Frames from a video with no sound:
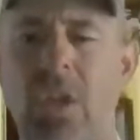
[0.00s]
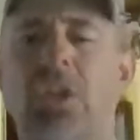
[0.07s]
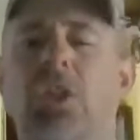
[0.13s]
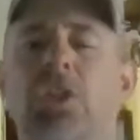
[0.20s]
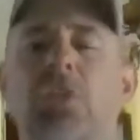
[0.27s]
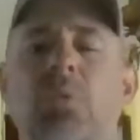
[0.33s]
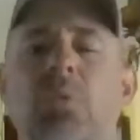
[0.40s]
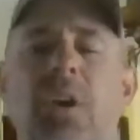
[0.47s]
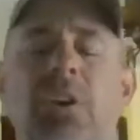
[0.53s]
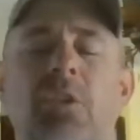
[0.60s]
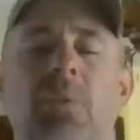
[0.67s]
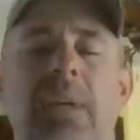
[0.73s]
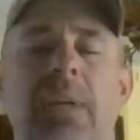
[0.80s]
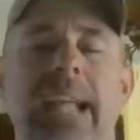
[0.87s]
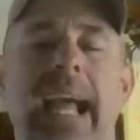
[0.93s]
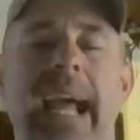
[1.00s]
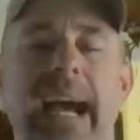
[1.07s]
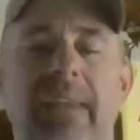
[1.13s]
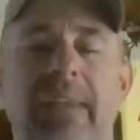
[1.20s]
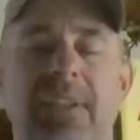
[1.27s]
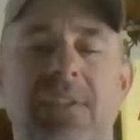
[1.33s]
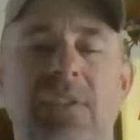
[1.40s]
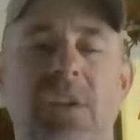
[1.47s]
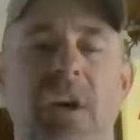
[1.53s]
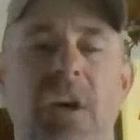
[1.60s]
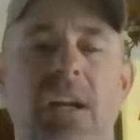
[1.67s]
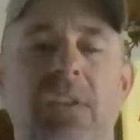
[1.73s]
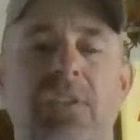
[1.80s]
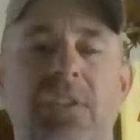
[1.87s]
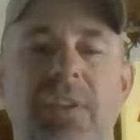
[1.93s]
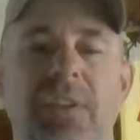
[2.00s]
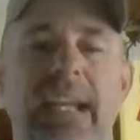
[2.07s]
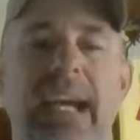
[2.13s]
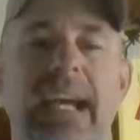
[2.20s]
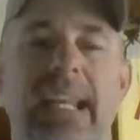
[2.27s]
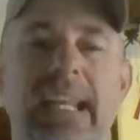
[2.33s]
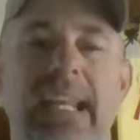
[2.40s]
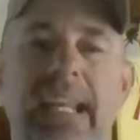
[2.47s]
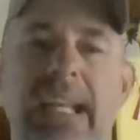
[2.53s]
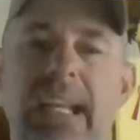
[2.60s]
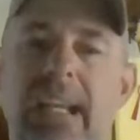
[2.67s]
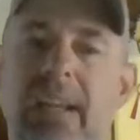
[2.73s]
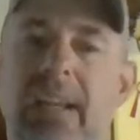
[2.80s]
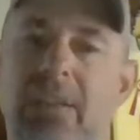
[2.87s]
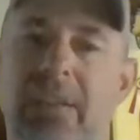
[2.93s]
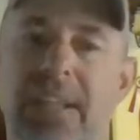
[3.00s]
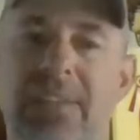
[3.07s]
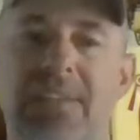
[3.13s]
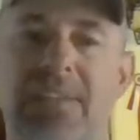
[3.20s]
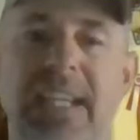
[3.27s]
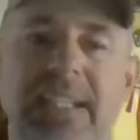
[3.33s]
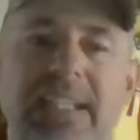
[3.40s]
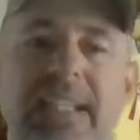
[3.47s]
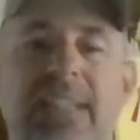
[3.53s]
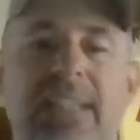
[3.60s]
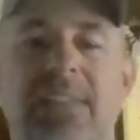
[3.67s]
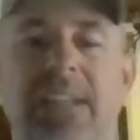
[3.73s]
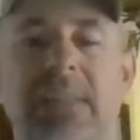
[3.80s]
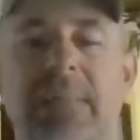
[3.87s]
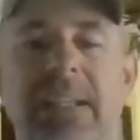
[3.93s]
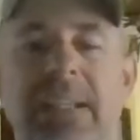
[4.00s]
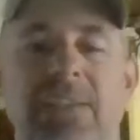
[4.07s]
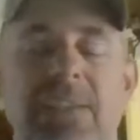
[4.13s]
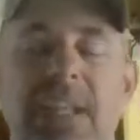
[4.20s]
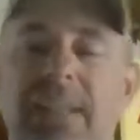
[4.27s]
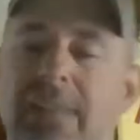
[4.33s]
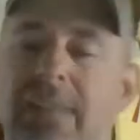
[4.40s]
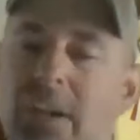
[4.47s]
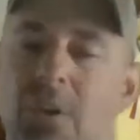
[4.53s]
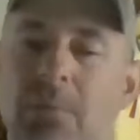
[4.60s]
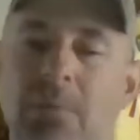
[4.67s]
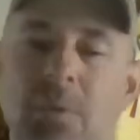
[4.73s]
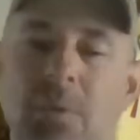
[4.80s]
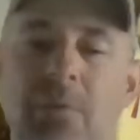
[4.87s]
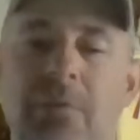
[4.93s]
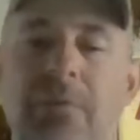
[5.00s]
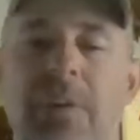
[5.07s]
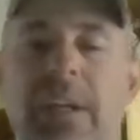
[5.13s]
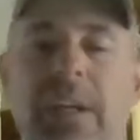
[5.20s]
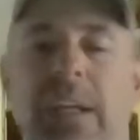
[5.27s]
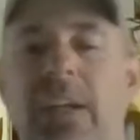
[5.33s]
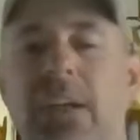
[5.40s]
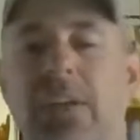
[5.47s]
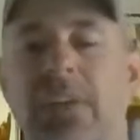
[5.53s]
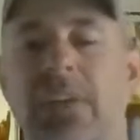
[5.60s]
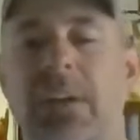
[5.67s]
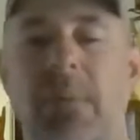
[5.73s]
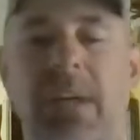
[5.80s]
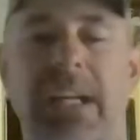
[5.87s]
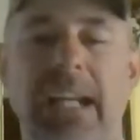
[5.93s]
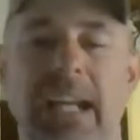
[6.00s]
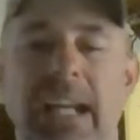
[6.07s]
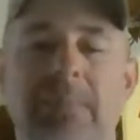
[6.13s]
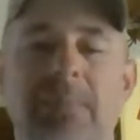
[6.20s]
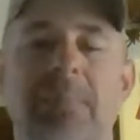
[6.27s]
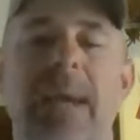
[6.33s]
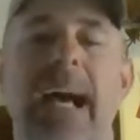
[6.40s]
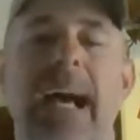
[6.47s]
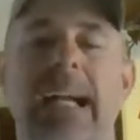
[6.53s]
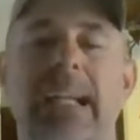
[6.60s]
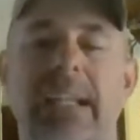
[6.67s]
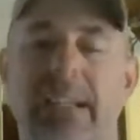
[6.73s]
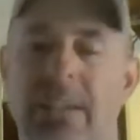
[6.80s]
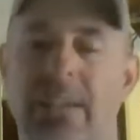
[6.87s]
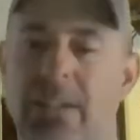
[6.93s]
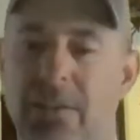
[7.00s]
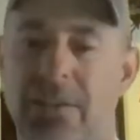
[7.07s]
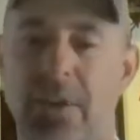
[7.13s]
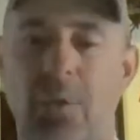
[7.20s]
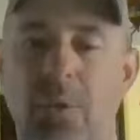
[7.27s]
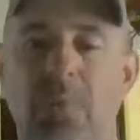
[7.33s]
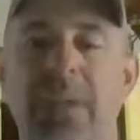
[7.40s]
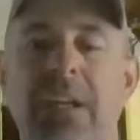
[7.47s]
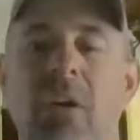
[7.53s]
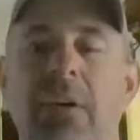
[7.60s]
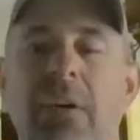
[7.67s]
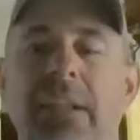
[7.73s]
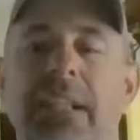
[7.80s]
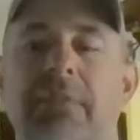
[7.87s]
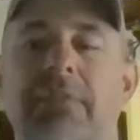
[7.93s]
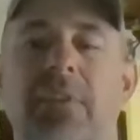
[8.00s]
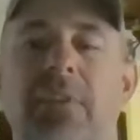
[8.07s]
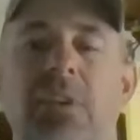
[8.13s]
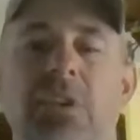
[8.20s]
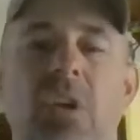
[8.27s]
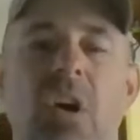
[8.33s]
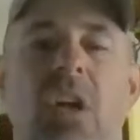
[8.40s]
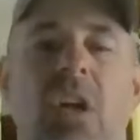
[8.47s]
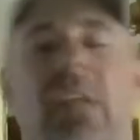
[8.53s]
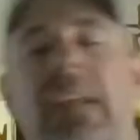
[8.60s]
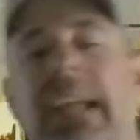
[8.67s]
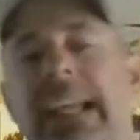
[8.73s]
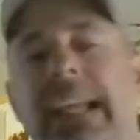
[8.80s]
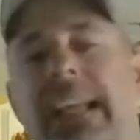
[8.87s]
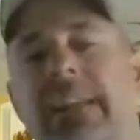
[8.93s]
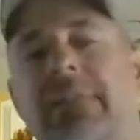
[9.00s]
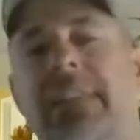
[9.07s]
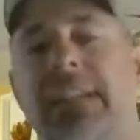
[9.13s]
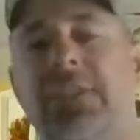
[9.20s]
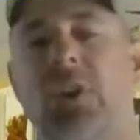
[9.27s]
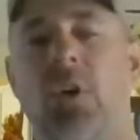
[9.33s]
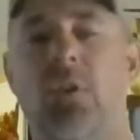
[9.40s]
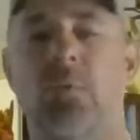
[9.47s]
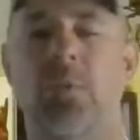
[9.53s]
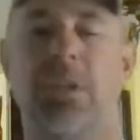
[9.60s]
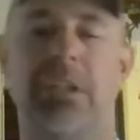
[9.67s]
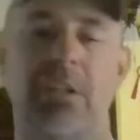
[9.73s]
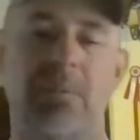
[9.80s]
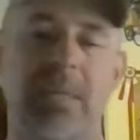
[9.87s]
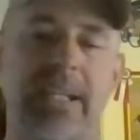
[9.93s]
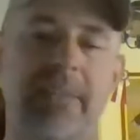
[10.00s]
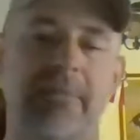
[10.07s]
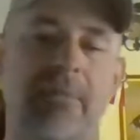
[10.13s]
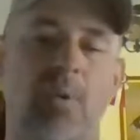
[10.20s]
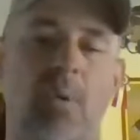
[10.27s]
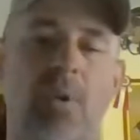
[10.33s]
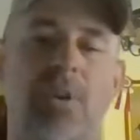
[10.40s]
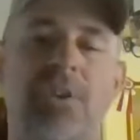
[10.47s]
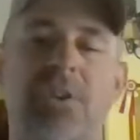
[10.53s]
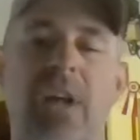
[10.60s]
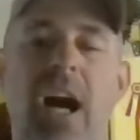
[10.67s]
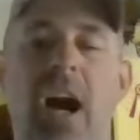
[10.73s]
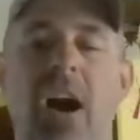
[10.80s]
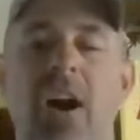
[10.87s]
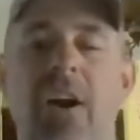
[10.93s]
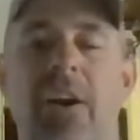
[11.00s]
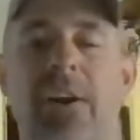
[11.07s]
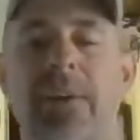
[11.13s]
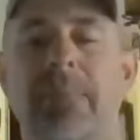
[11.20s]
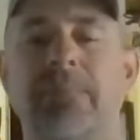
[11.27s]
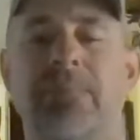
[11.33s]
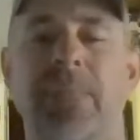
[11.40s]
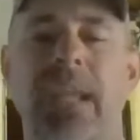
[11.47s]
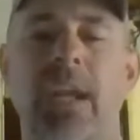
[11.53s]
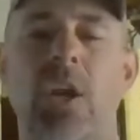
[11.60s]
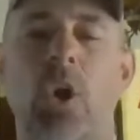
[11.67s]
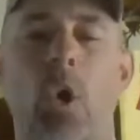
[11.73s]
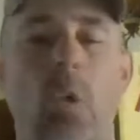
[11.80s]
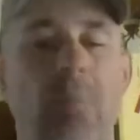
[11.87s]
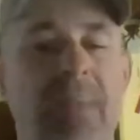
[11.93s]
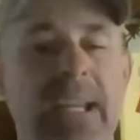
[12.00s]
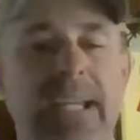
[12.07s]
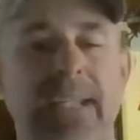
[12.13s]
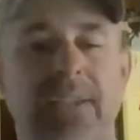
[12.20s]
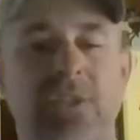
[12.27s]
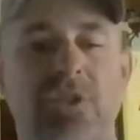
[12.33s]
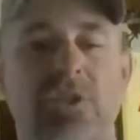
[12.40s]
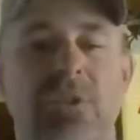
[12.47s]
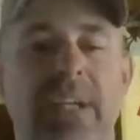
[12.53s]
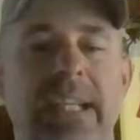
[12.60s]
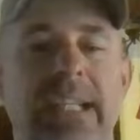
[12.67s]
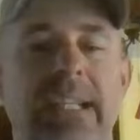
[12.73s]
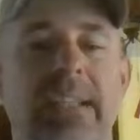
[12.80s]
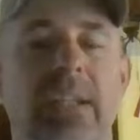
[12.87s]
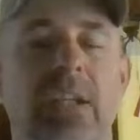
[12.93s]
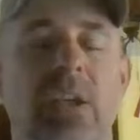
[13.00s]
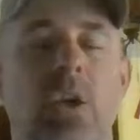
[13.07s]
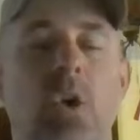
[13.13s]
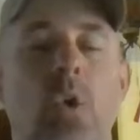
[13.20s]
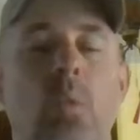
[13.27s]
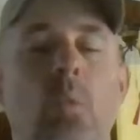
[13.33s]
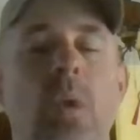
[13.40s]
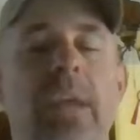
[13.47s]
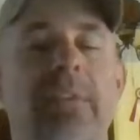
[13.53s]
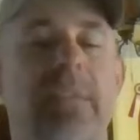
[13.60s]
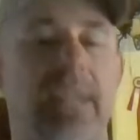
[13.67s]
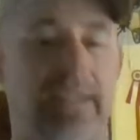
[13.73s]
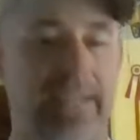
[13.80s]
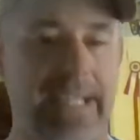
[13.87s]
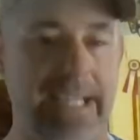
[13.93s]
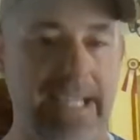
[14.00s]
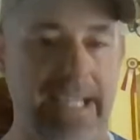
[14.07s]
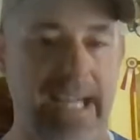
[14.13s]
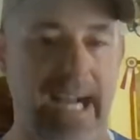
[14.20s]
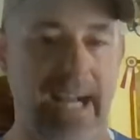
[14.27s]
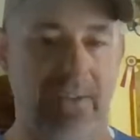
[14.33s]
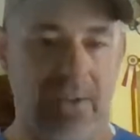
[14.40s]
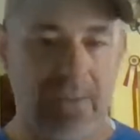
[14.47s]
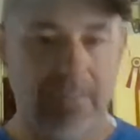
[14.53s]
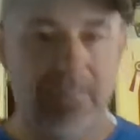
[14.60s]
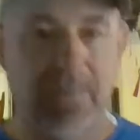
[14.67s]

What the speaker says: You are going to have this dog so that they sit, and sit means sit and they don't move. They're bringing items back. They're recalling on the first call. And if they don't, we're going to reinforce our obedience training with the e-collar.